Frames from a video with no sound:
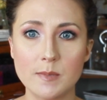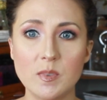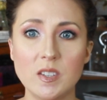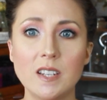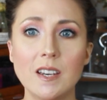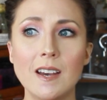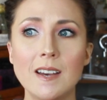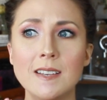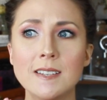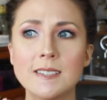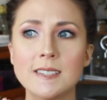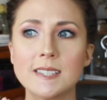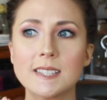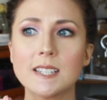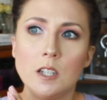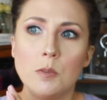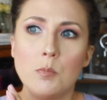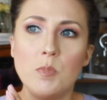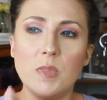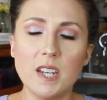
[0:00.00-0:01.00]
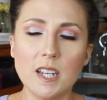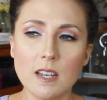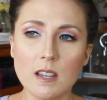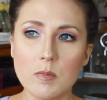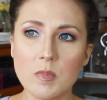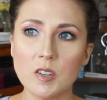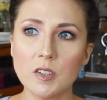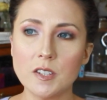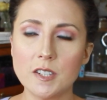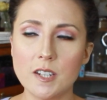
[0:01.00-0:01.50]
because being in the
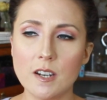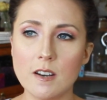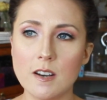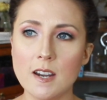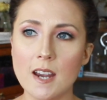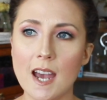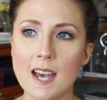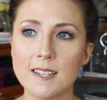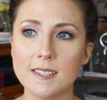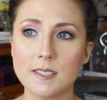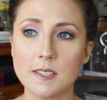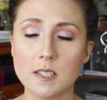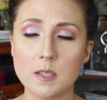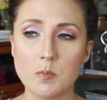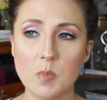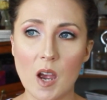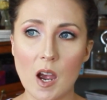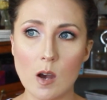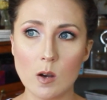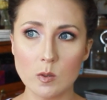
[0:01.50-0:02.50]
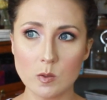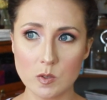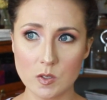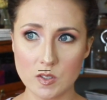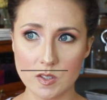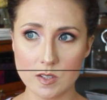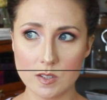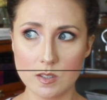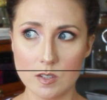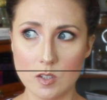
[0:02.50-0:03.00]
military as a
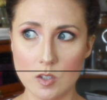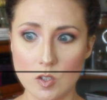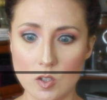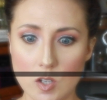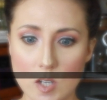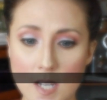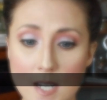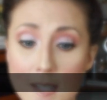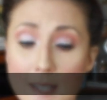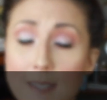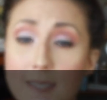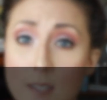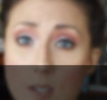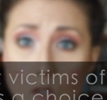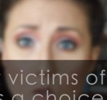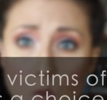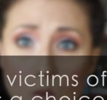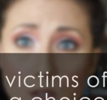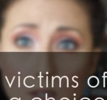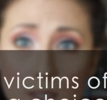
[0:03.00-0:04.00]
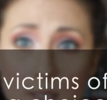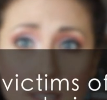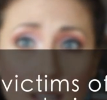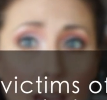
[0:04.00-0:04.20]
spouse, it is a choice.